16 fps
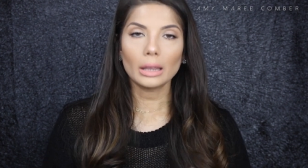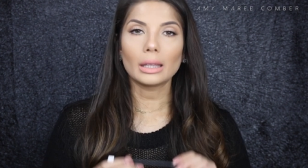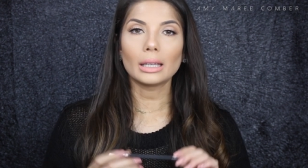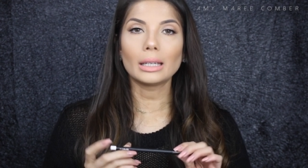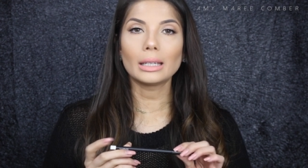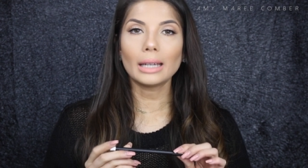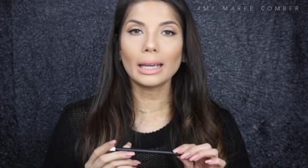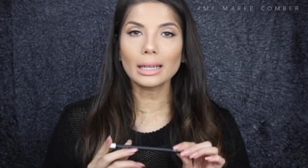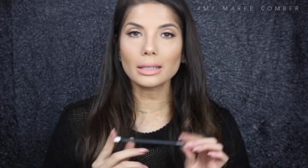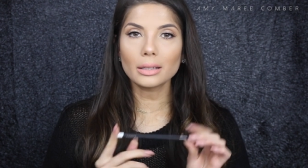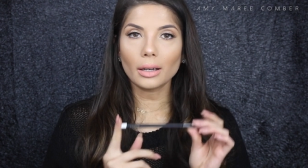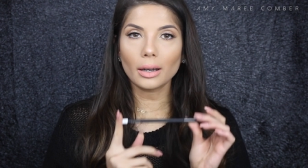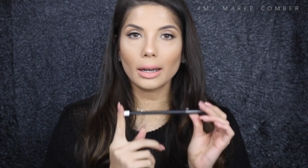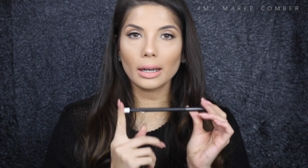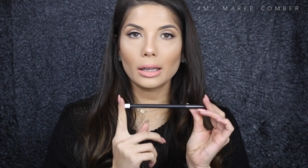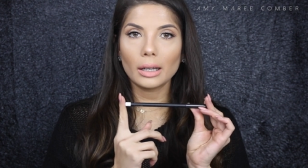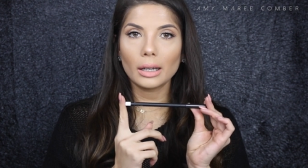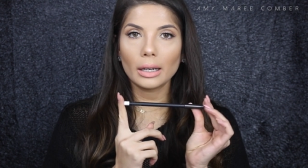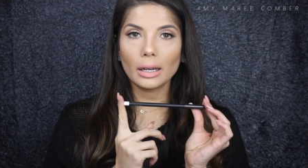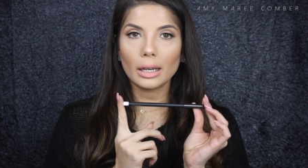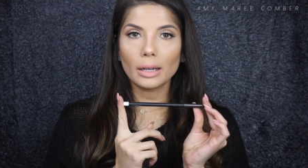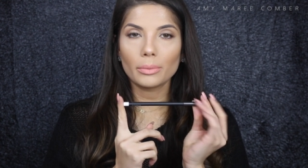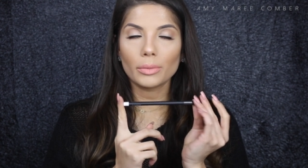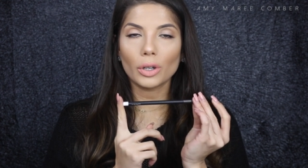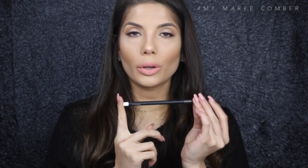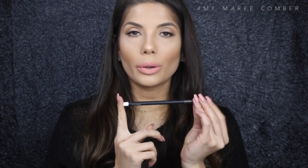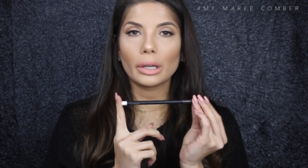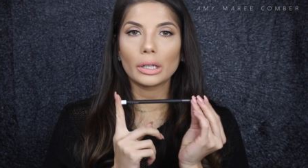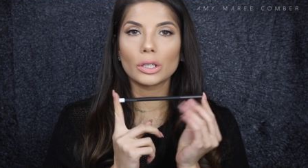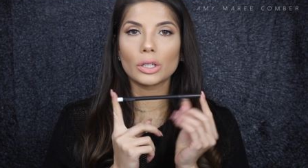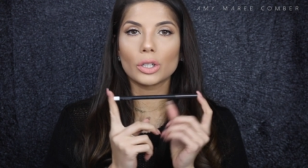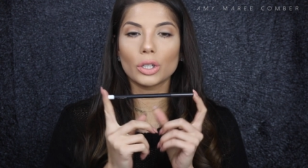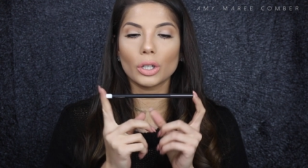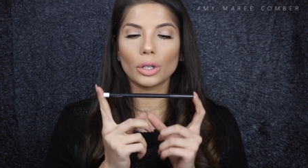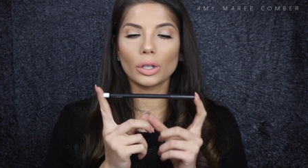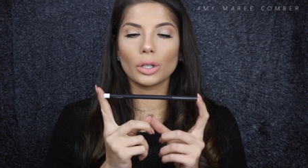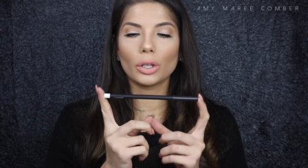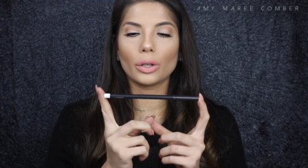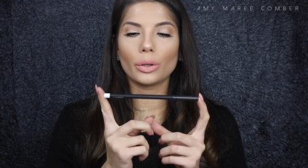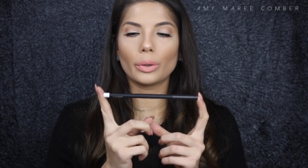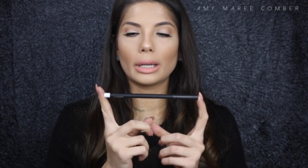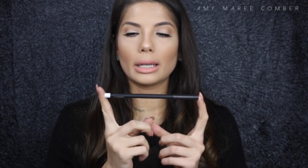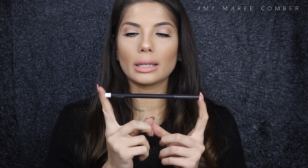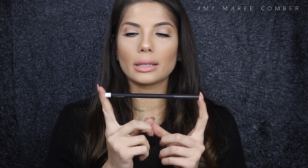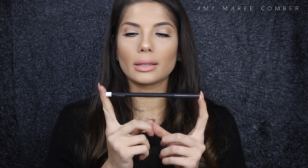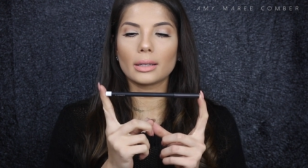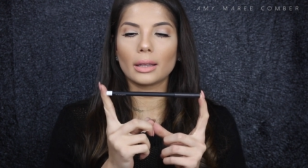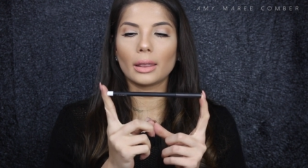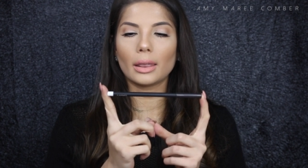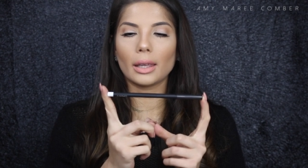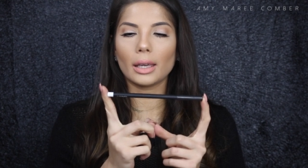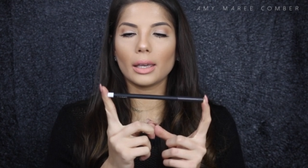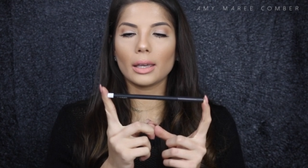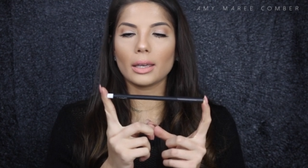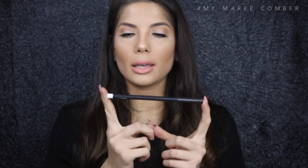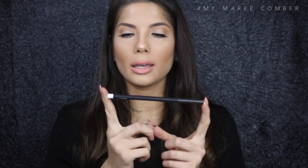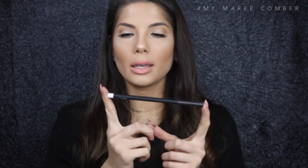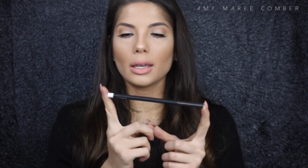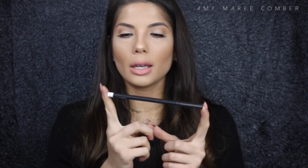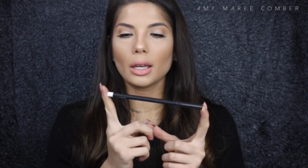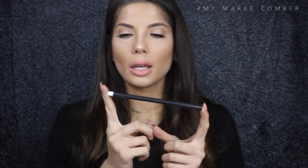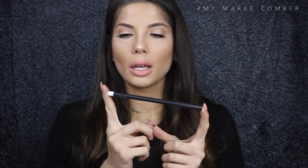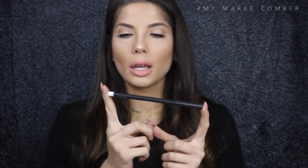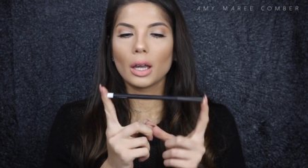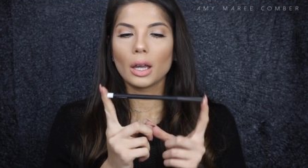The next eyeliner I'm going to show you is the